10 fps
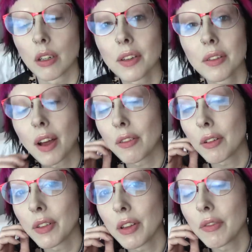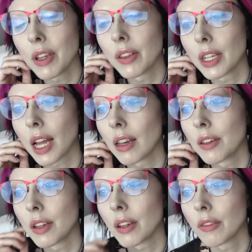So I've got VNV in the
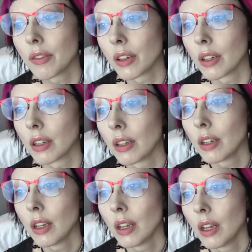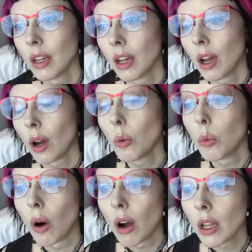calendar for a
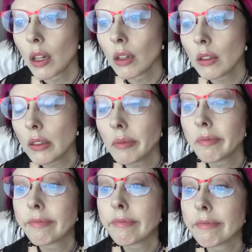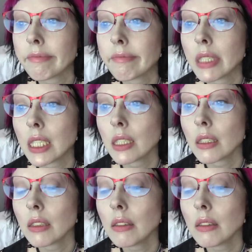while, but